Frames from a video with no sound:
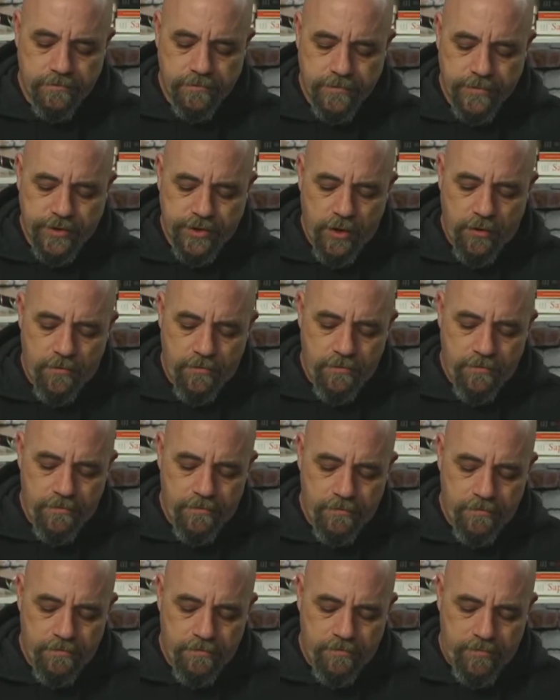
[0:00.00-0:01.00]
So,
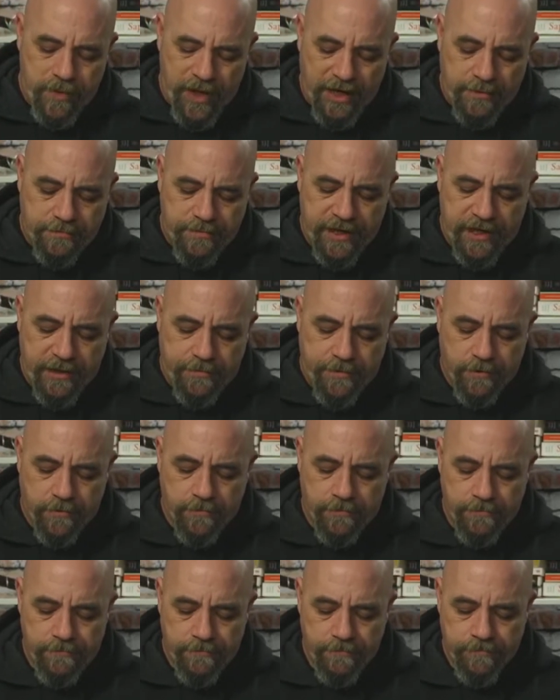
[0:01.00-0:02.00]
bad people,
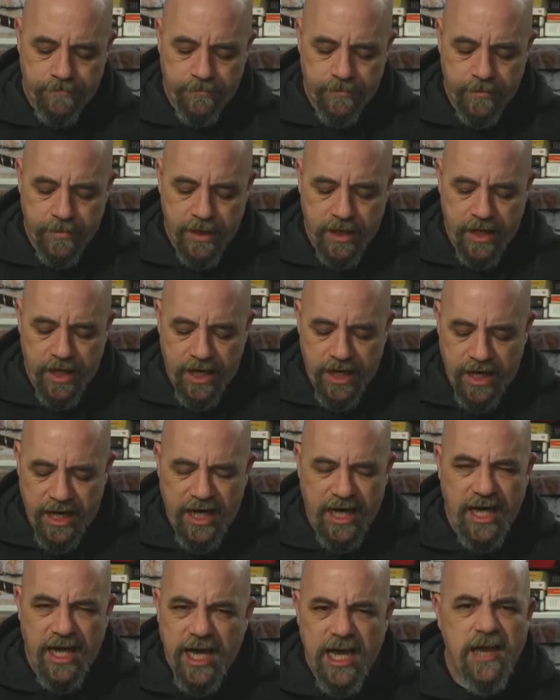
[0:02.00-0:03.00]

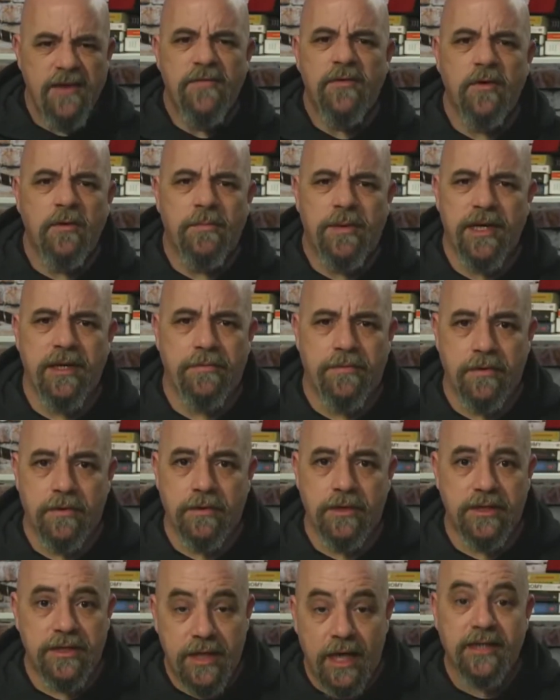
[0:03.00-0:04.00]
evil people,
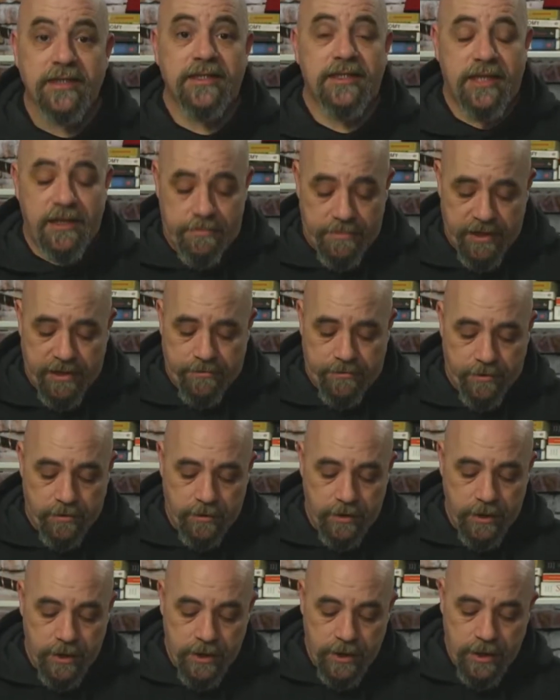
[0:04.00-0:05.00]
and nasty people
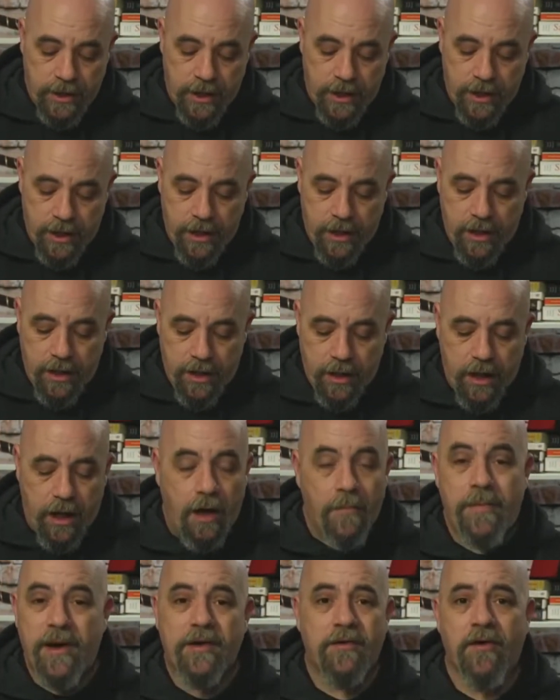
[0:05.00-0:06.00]

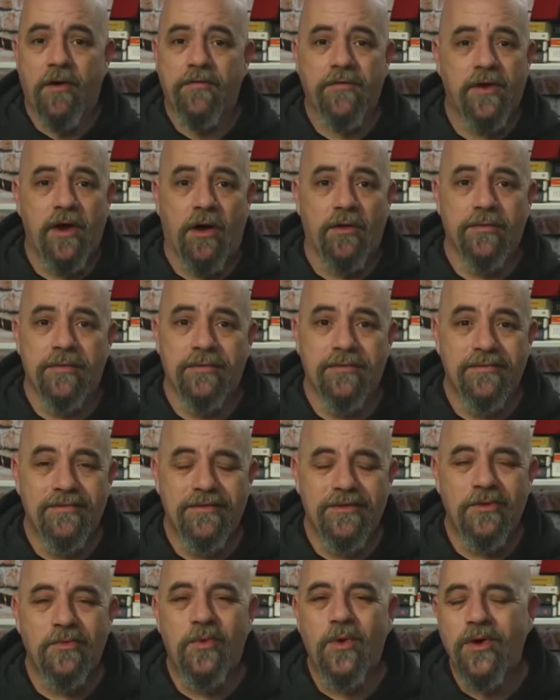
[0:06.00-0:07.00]
are better off gone.
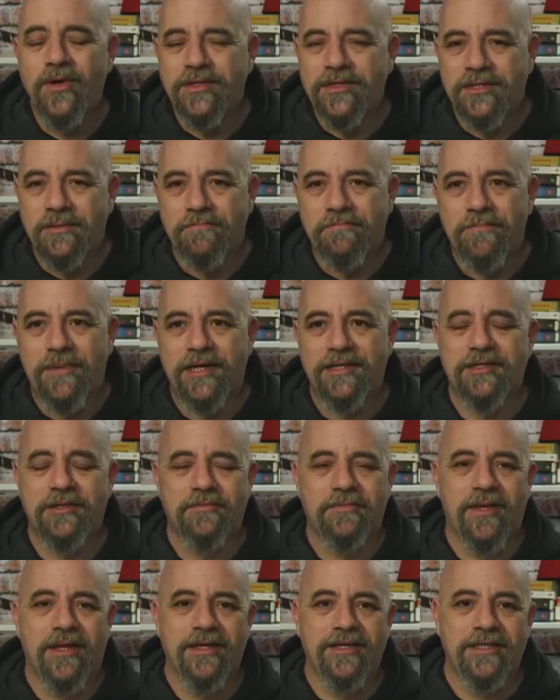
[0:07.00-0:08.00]
The world's a better
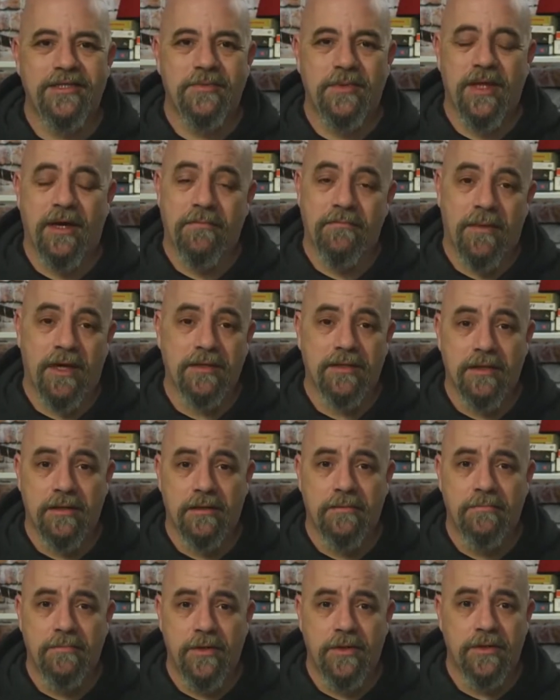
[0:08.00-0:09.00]
place without
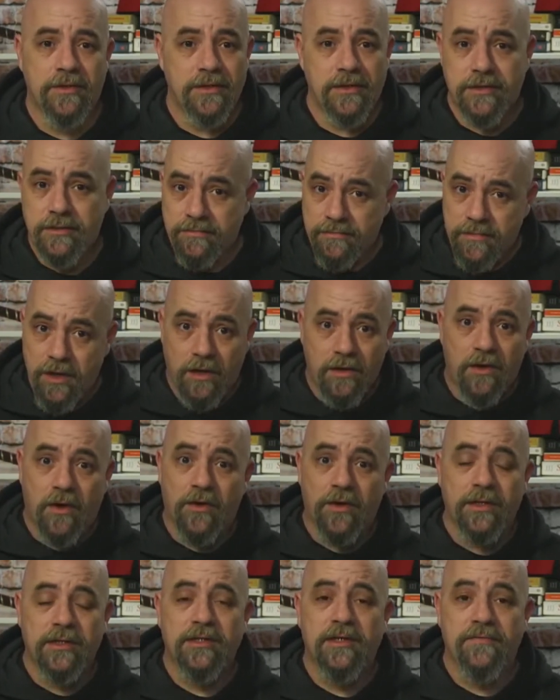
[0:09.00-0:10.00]
Magdalene Burns,
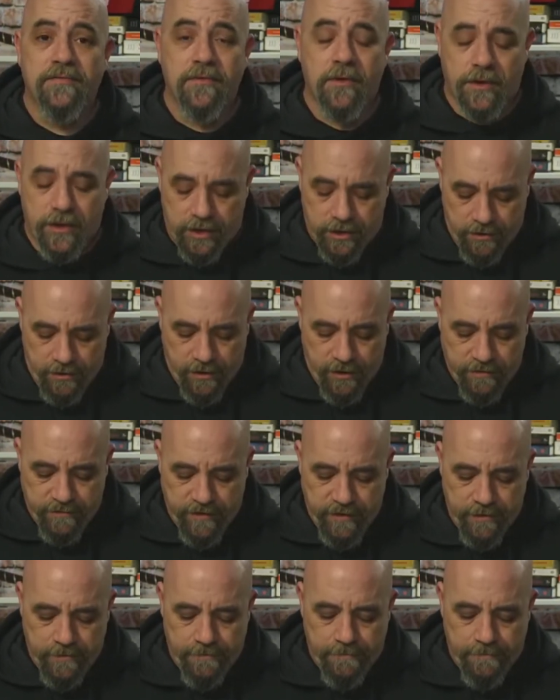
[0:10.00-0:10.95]
according to Veronica Ivy.